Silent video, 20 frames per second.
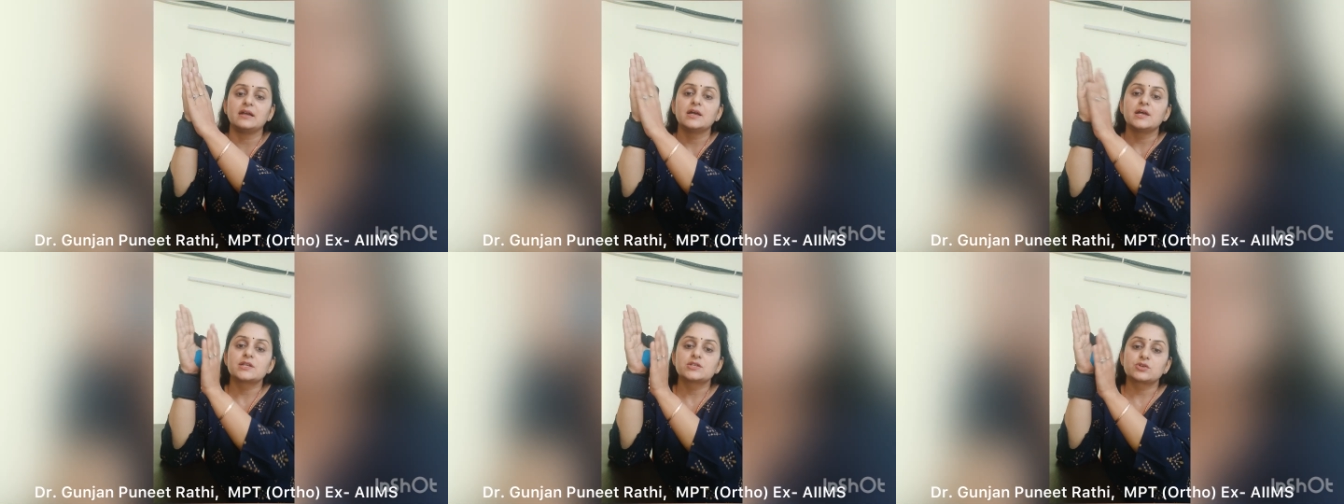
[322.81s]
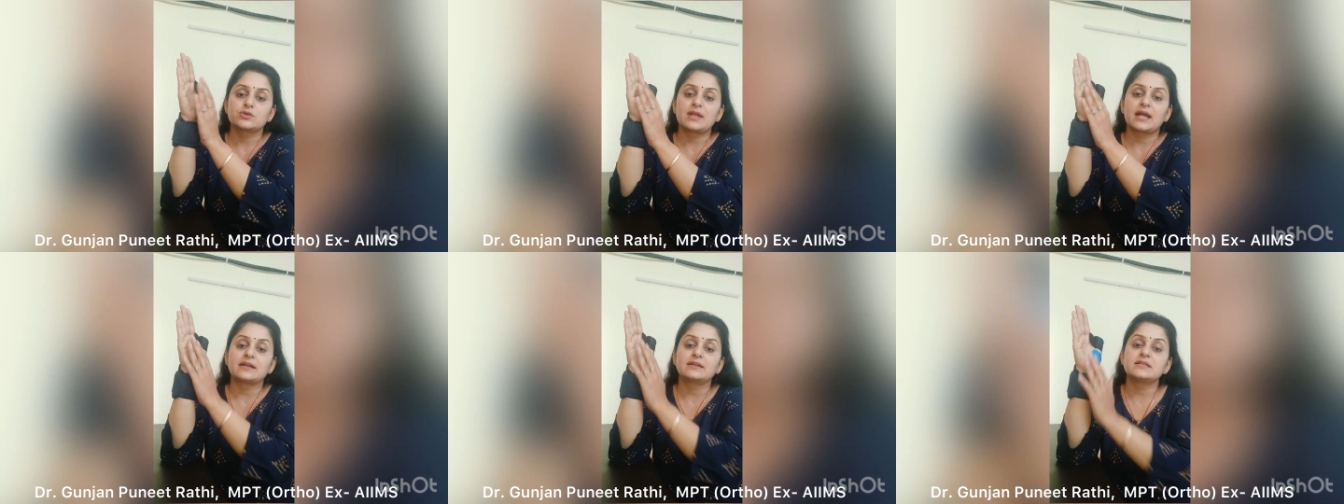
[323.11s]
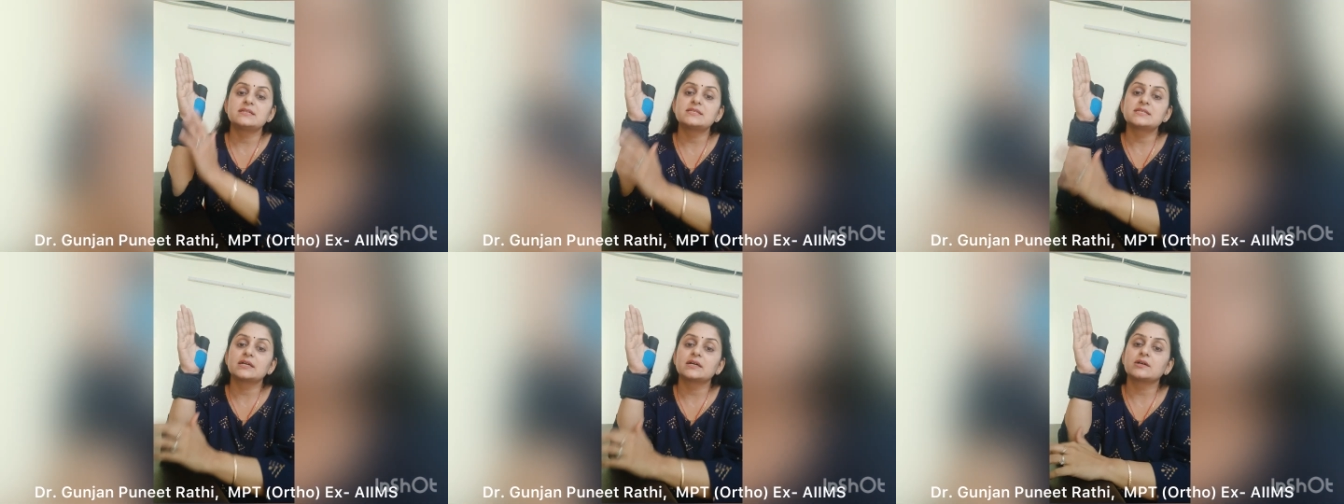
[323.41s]
so that the
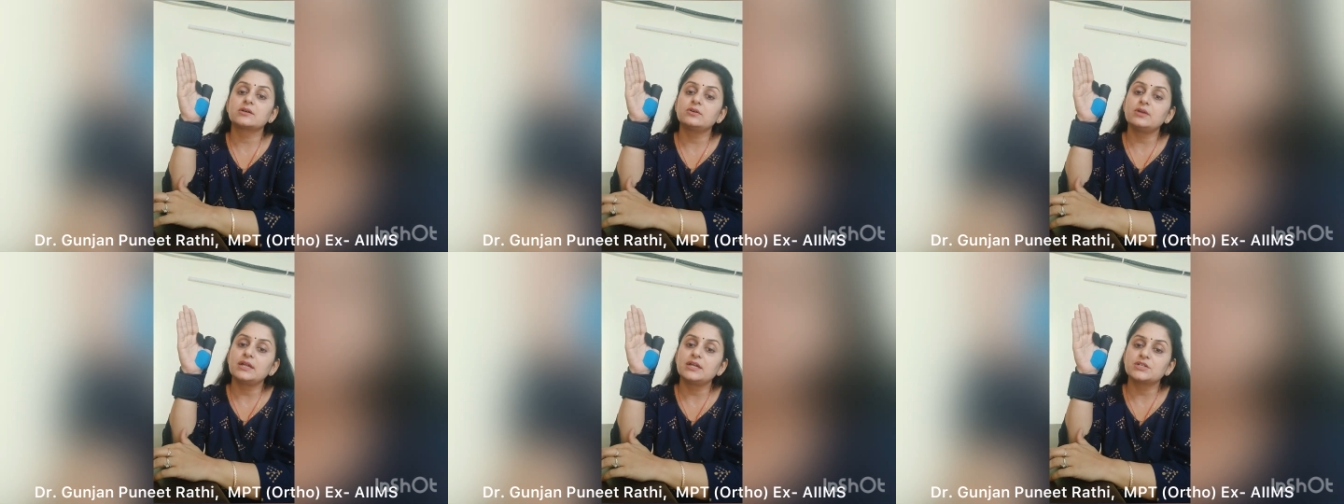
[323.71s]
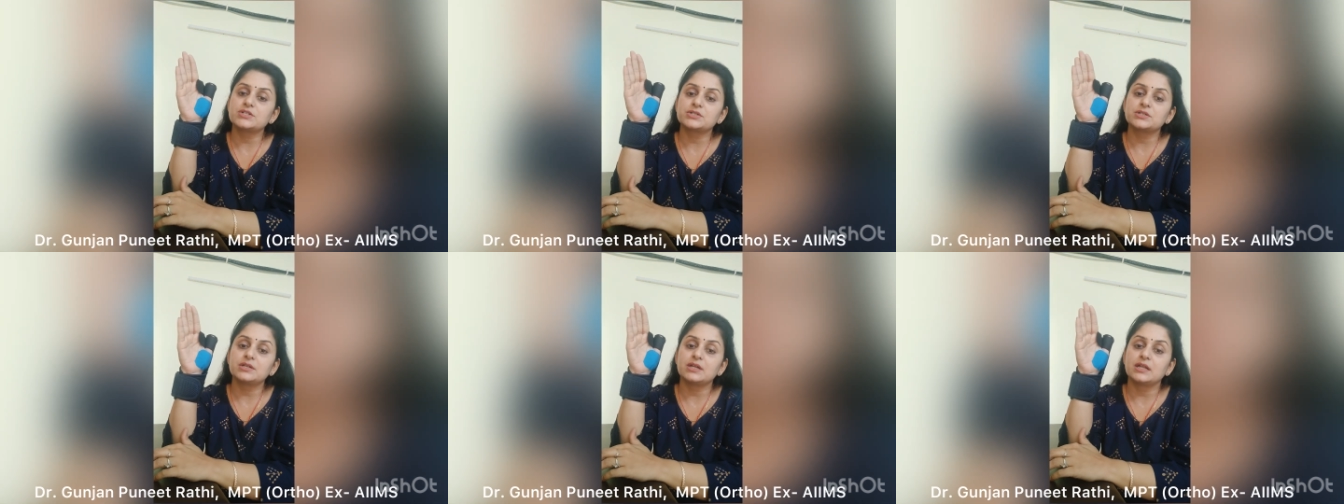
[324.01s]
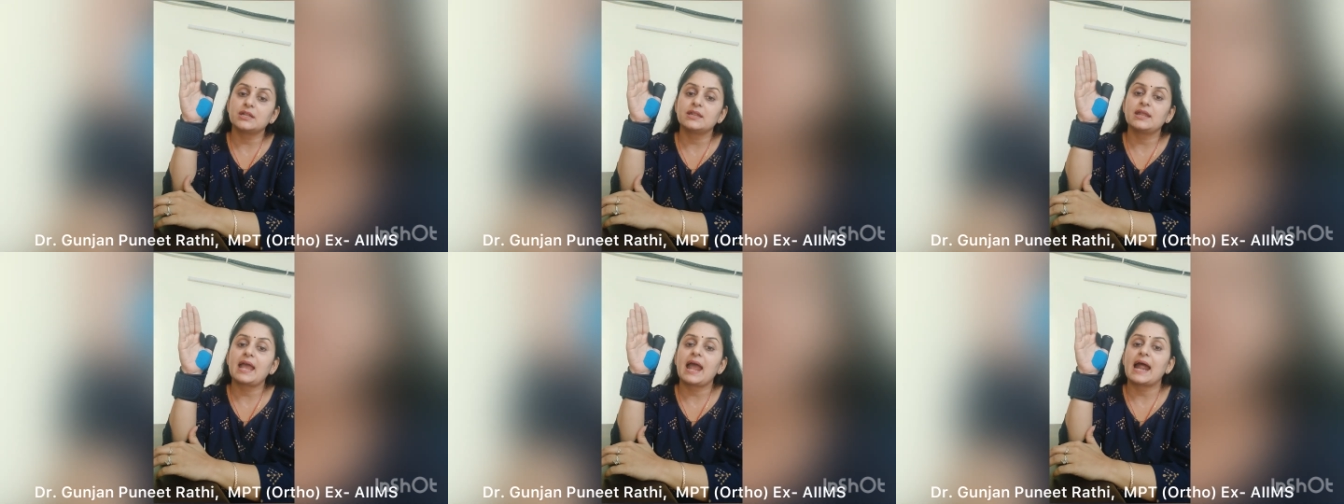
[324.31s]
circulation
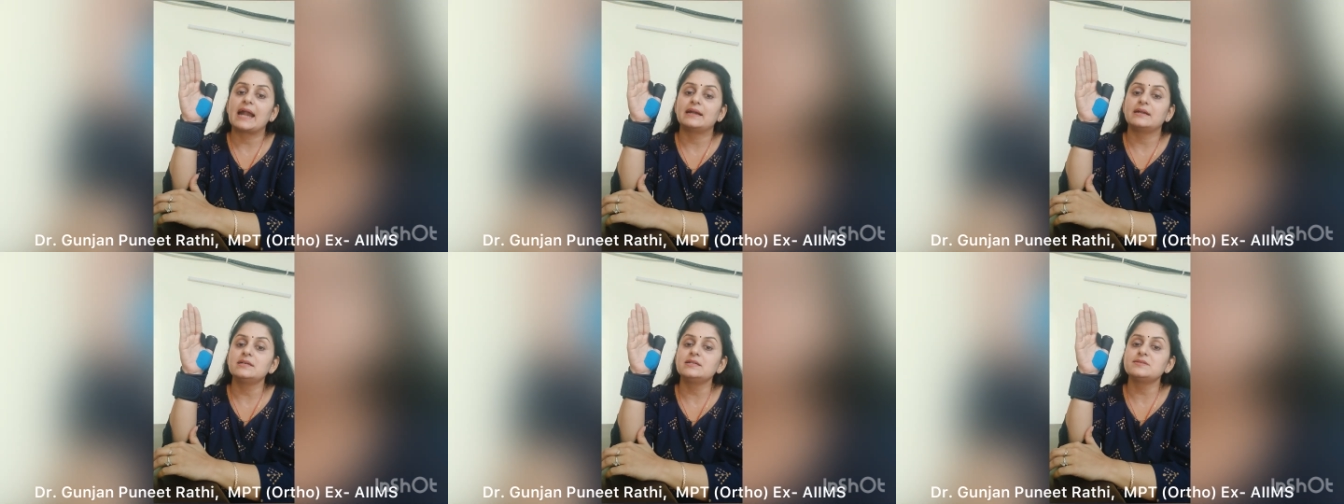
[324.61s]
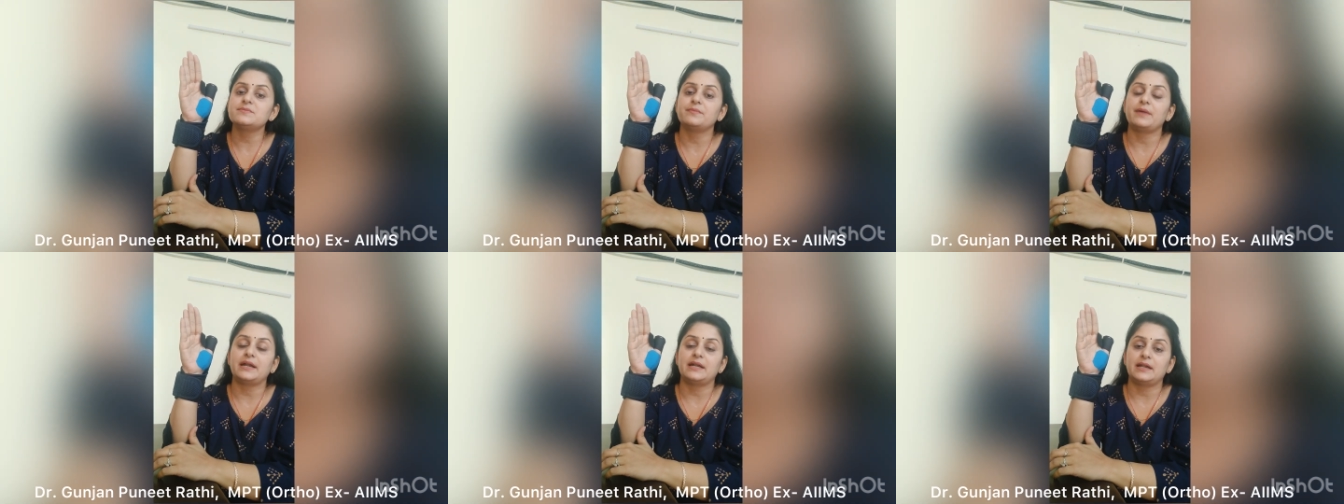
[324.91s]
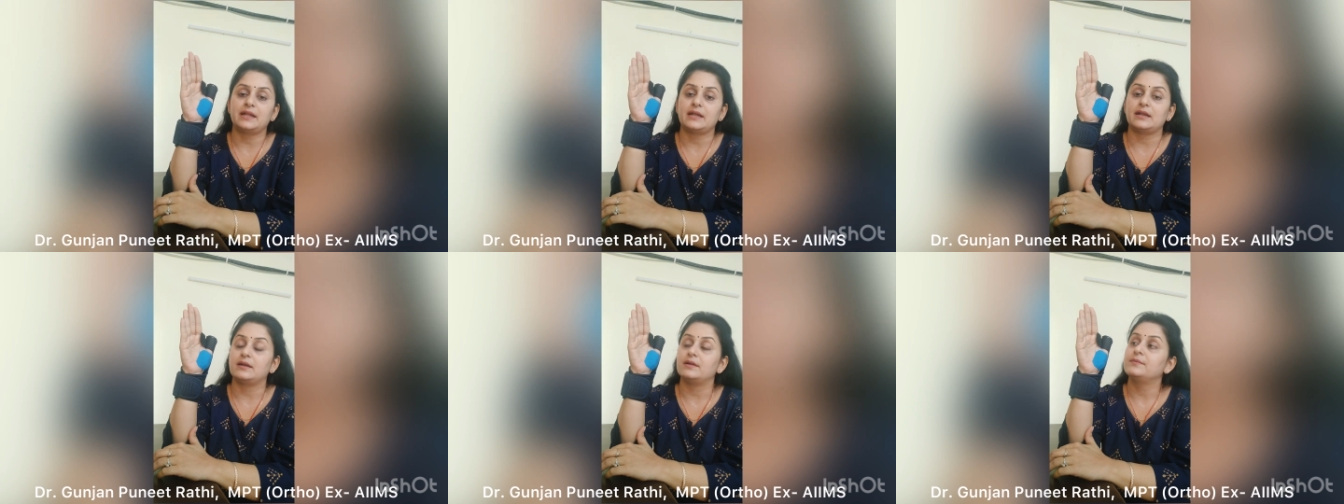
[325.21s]
in the hand is
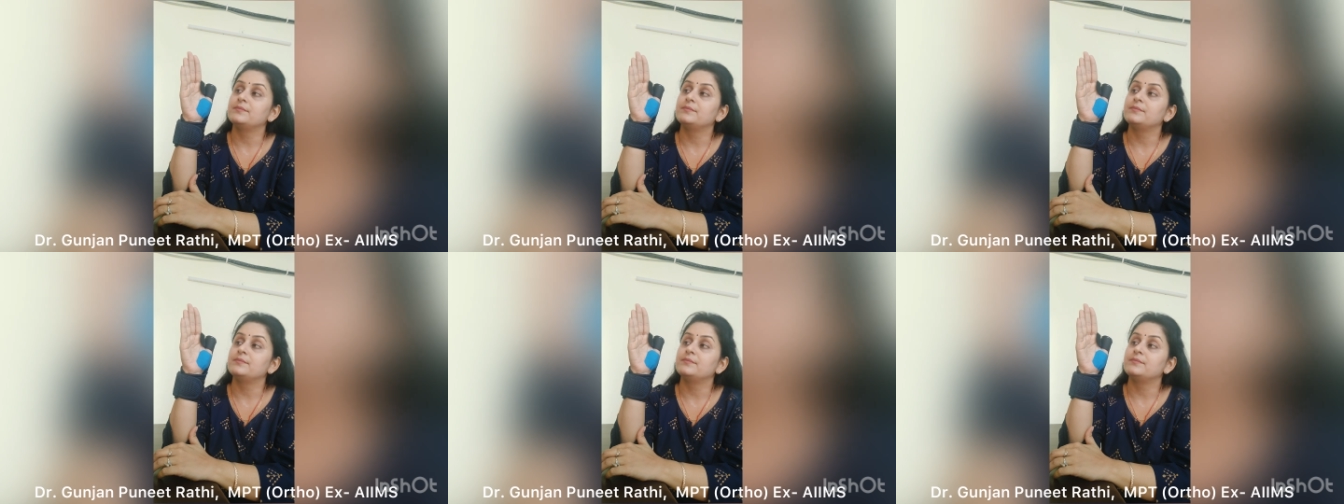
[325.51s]
maintained.